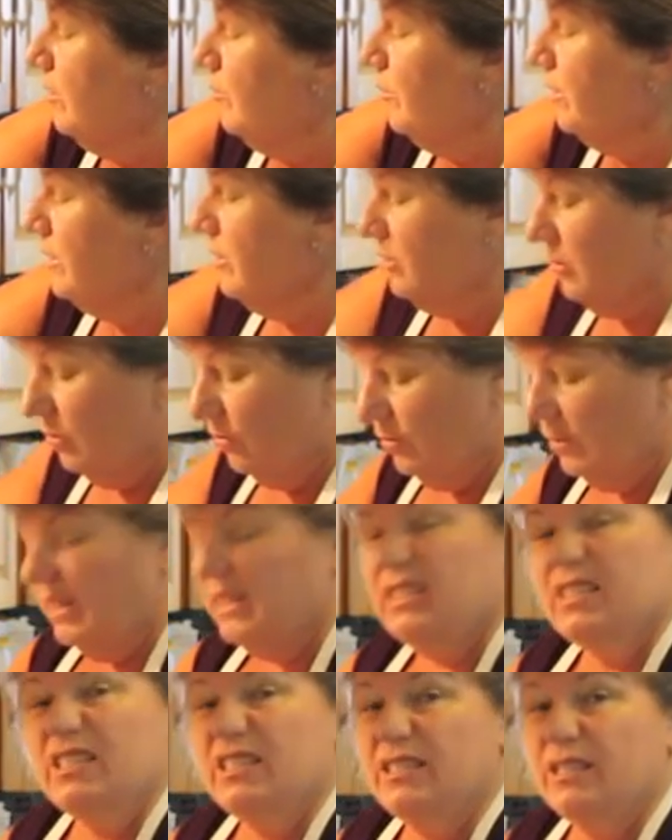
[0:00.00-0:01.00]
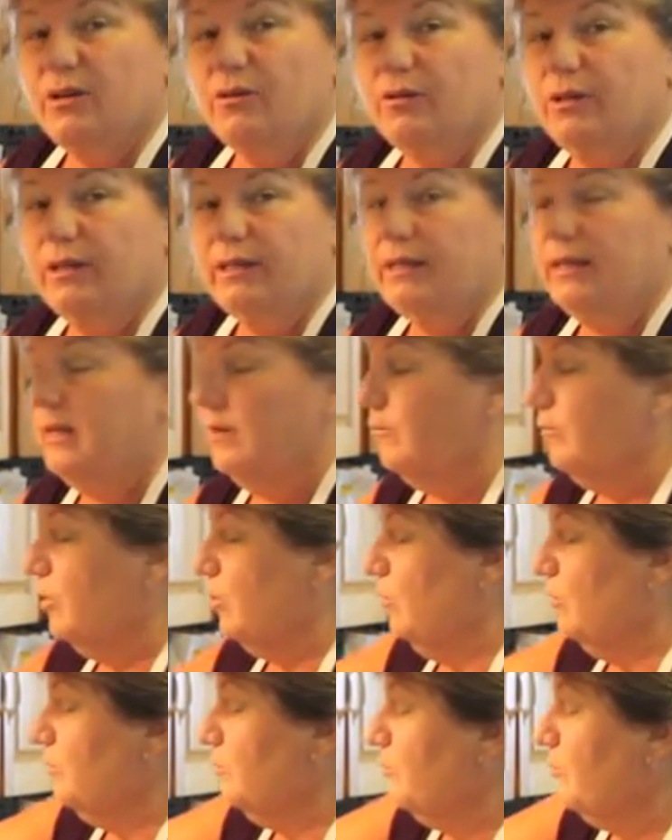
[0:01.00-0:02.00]
but you don't necessarily need them
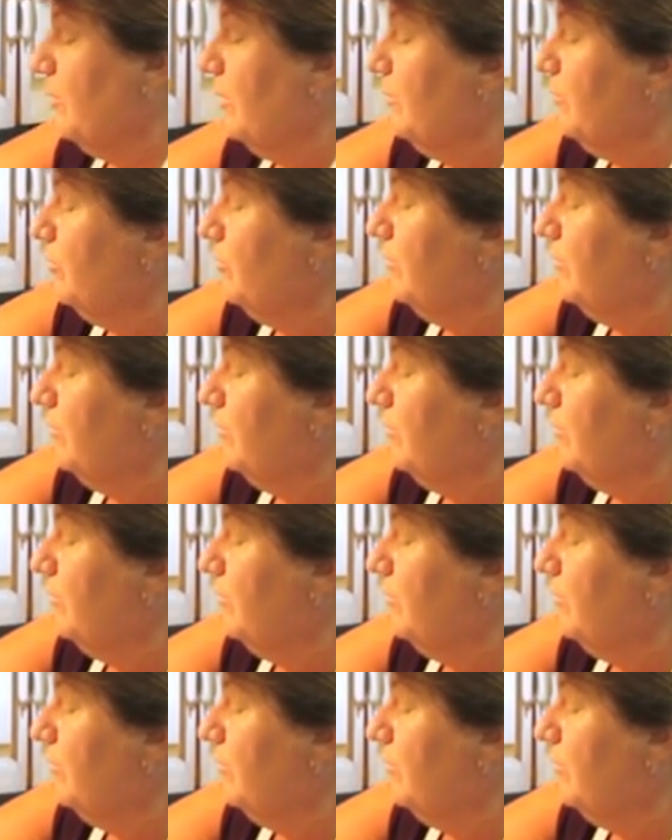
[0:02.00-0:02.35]
golden brown.